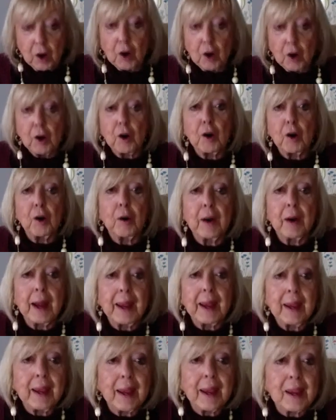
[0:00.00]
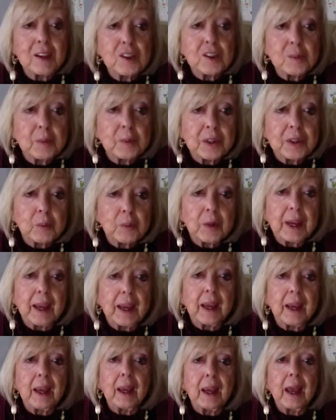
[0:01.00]
her engagement
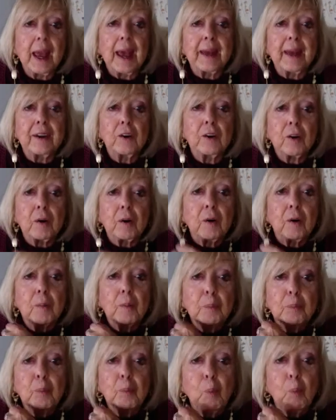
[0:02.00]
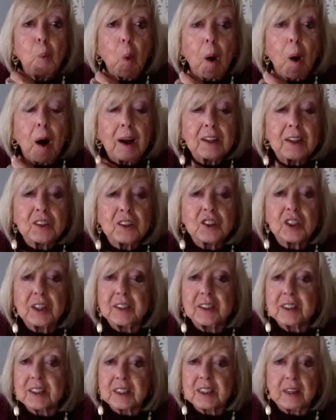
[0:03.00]
ring and her watch
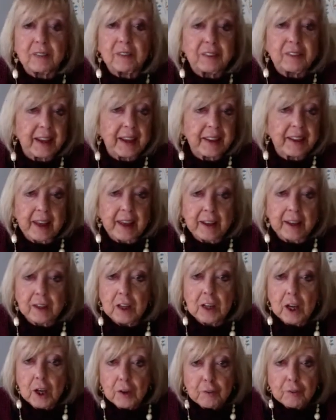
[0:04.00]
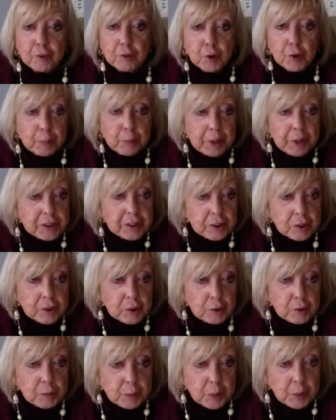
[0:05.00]
and stuff like that for pieces
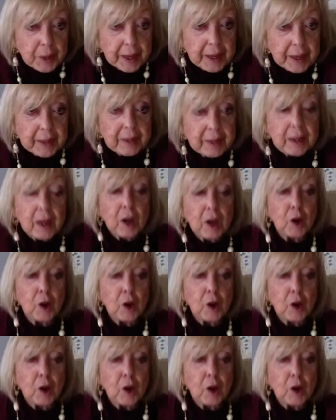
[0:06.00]
of bread.